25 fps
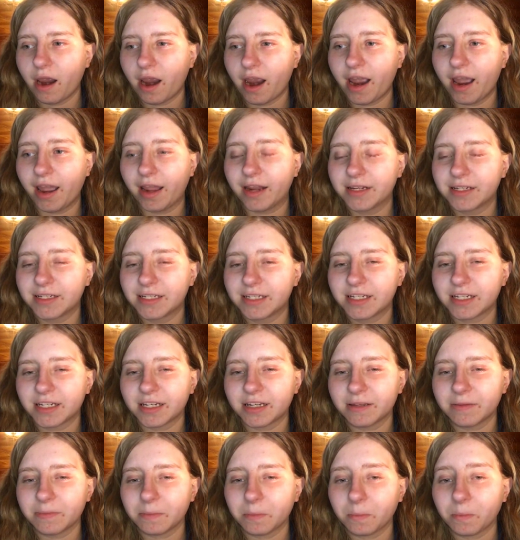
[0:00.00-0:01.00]
And
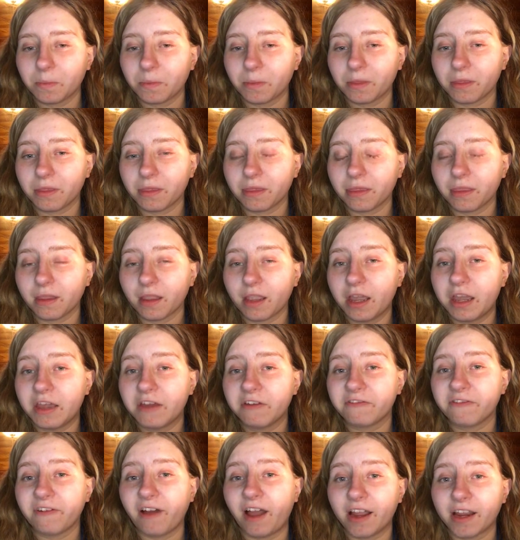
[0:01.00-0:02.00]

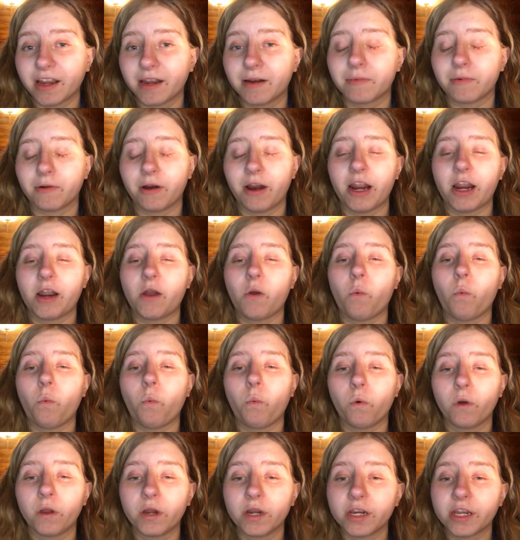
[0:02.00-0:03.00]
if I could bring
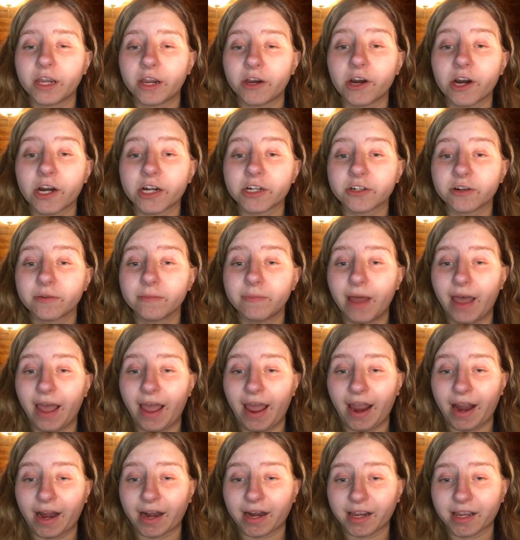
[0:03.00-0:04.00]
one character
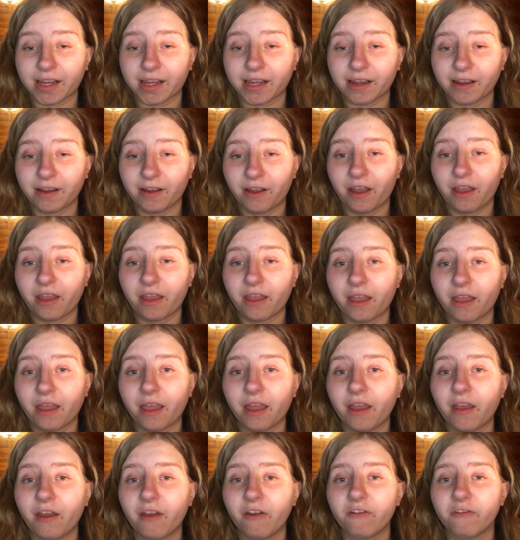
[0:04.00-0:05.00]
back
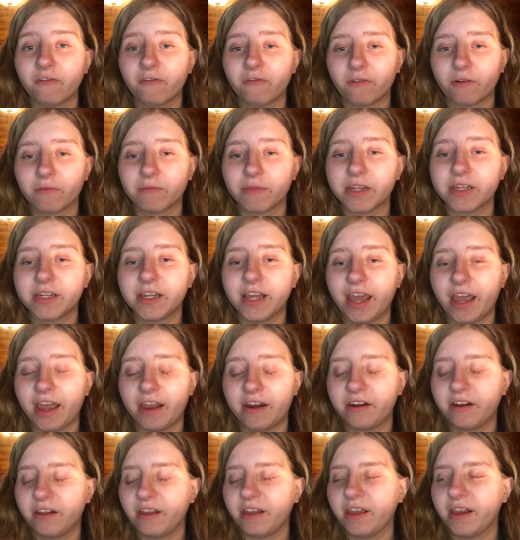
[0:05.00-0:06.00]
from the
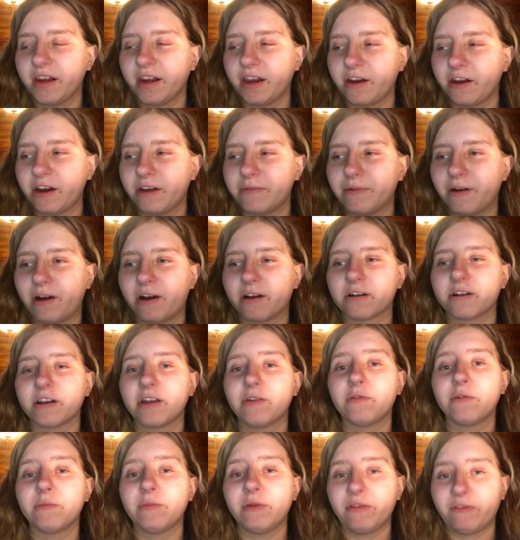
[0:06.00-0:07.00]
dead in Harry Potter,
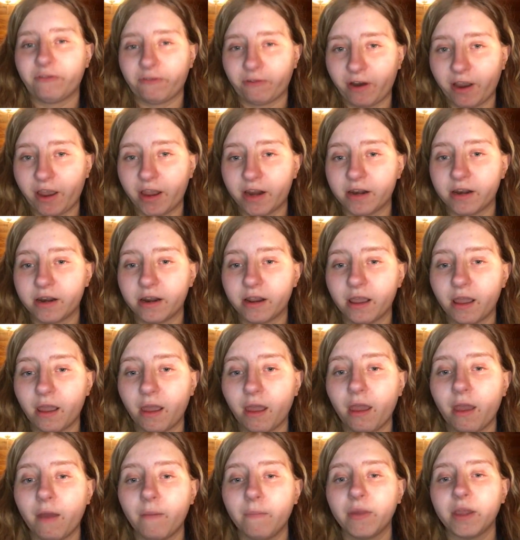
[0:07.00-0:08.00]
it would be Fred.
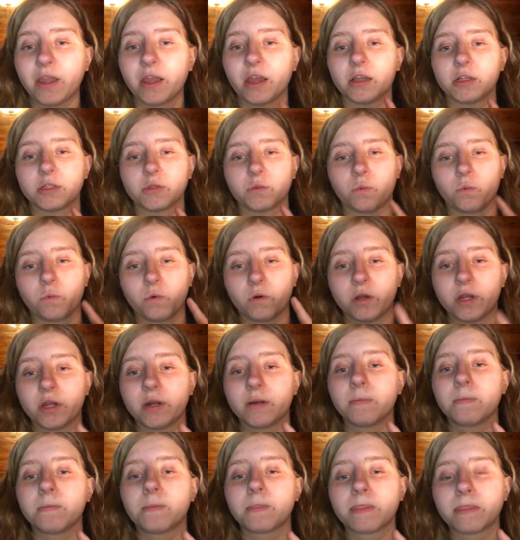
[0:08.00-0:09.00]
Because
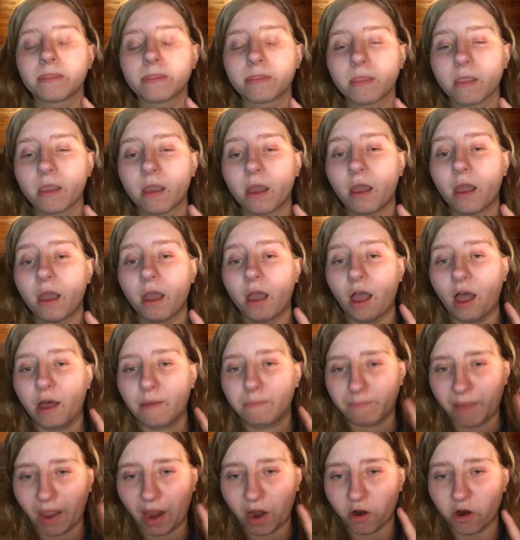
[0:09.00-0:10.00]
1, a
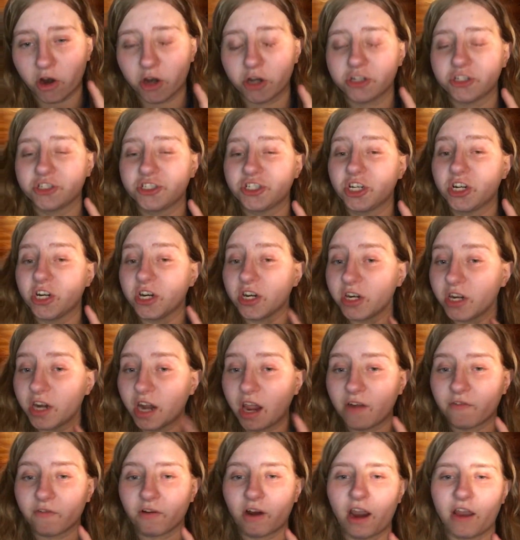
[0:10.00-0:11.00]
parent should
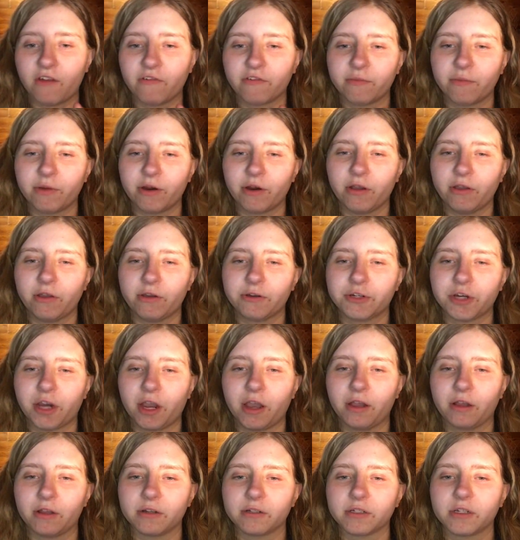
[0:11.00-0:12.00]
never have to bury their
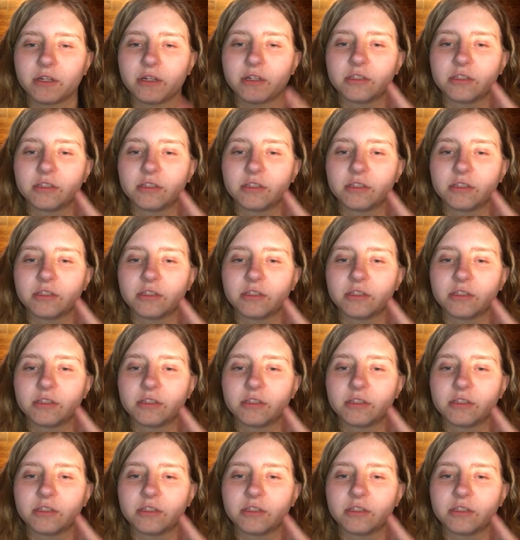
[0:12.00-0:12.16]
child.